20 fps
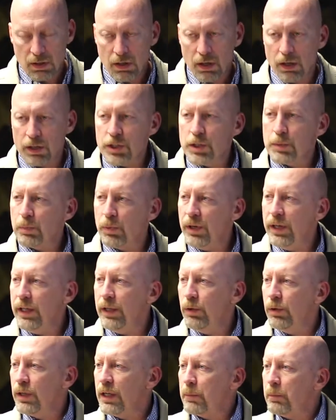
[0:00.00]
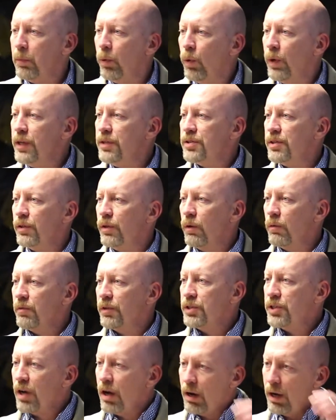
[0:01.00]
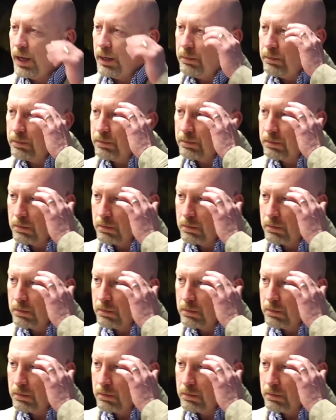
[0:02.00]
Our spring got poisoned over time.